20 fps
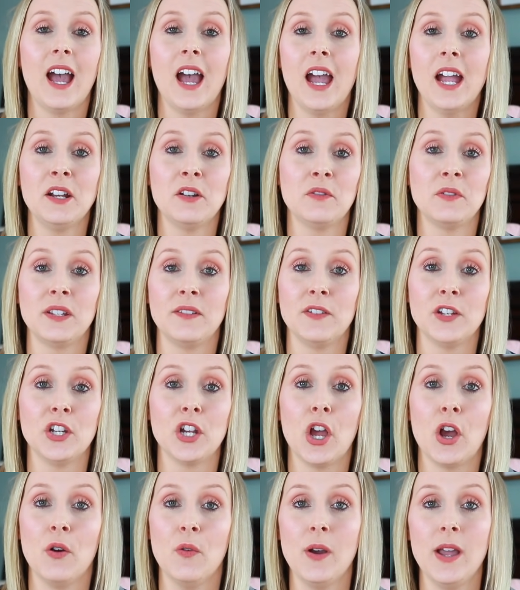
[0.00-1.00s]
I don't even
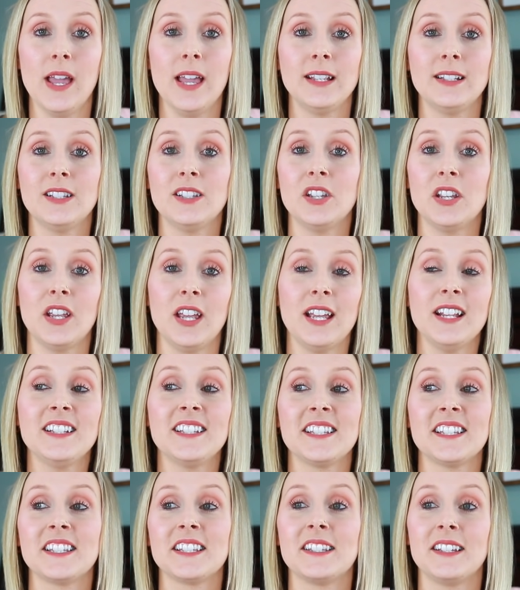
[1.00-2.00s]
know. It's
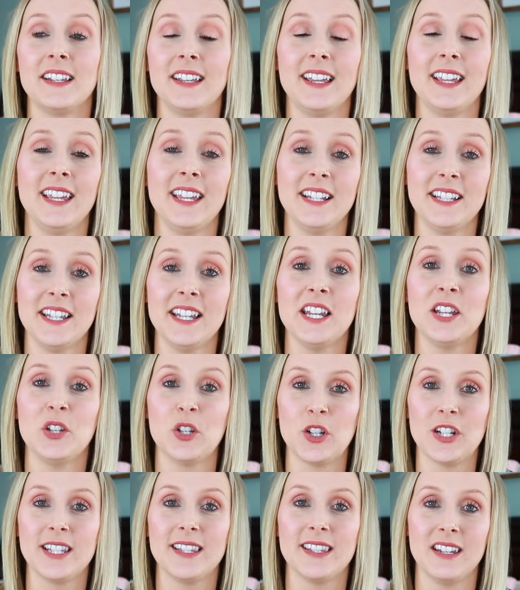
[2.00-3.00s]
it's it's an
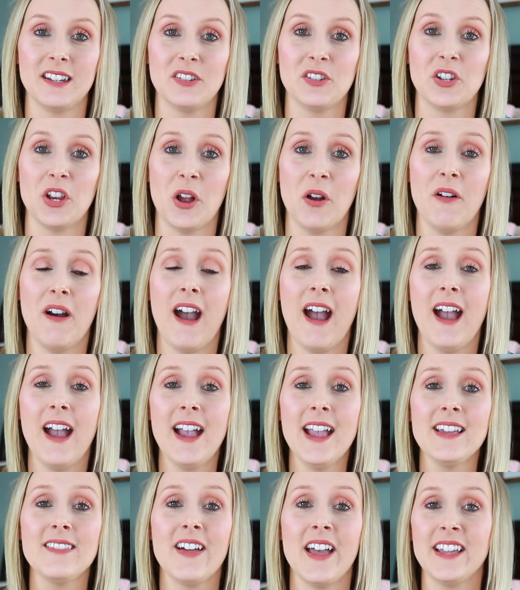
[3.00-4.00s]
interesting show.
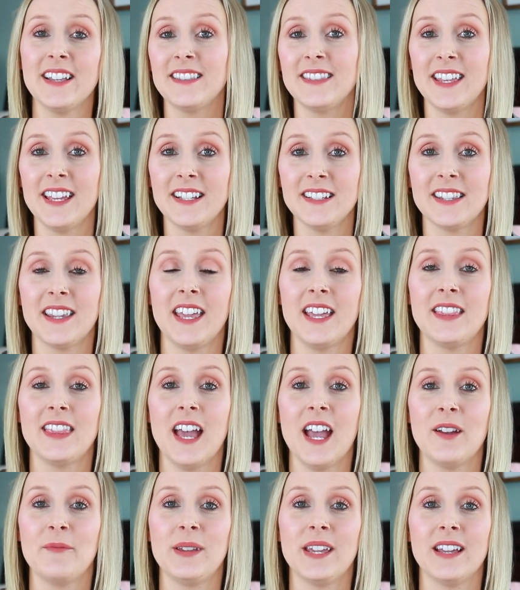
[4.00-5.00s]
I like things like
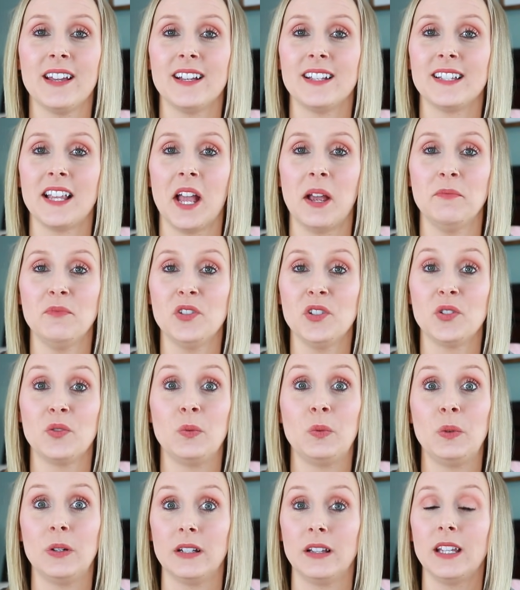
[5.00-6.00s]
that because I'm just
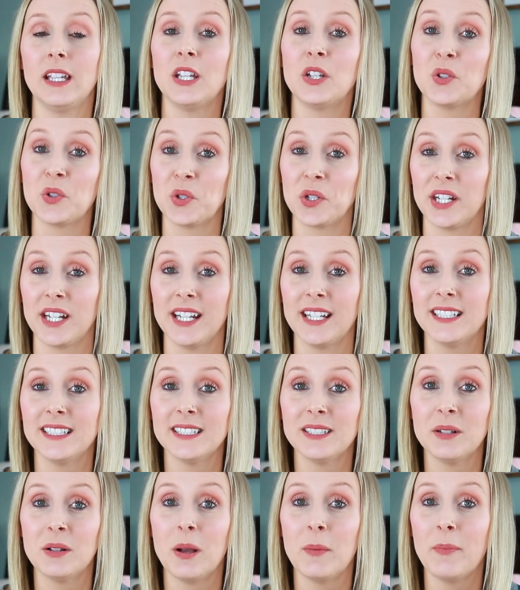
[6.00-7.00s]
really intrigued
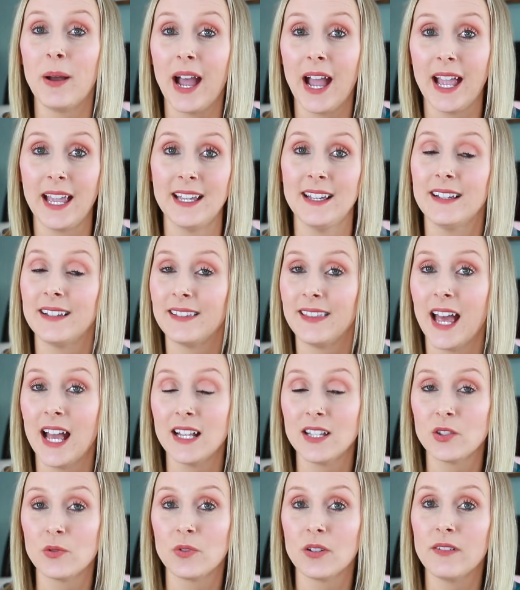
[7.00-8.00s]
by
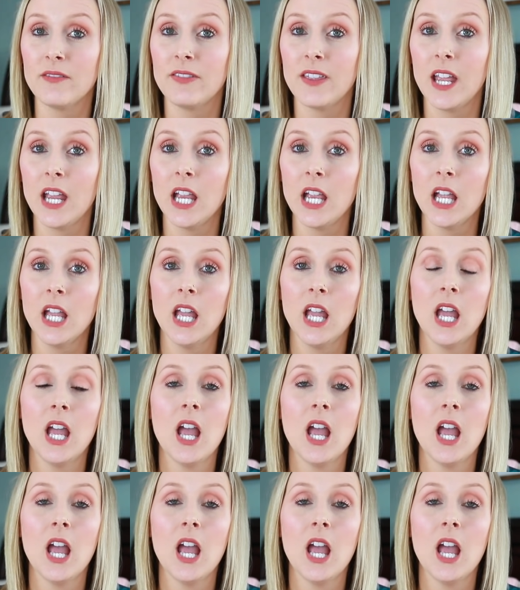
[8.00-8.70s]
that sort of thing.